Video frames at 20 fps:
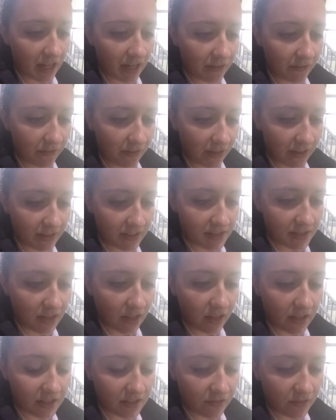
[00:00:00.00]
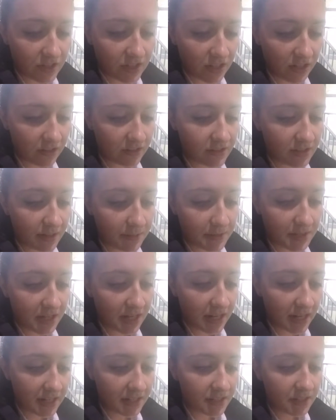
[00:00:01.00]
and find the solace of each other's lips
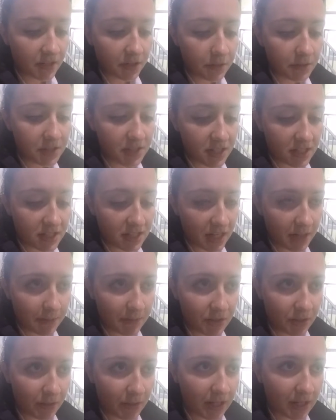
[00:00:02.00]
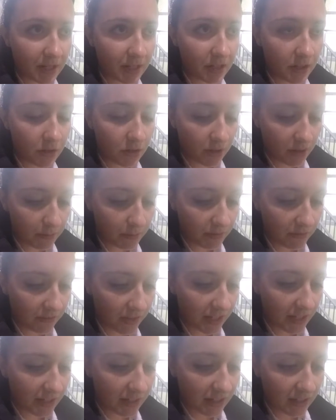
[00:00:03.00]
and eyes, who is to stand between? Who can
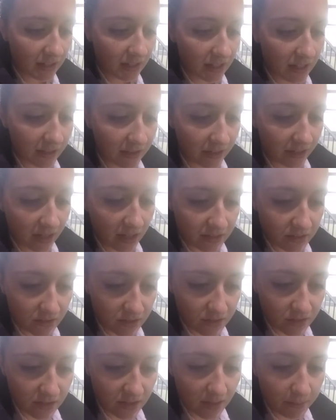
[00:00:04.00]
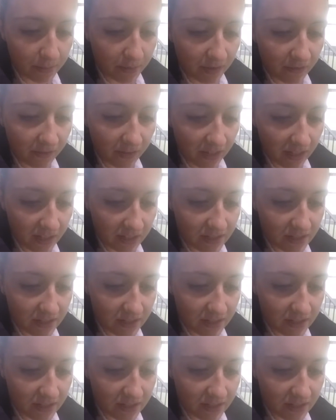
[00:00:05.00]
prevent? The consul stood up. Yvonne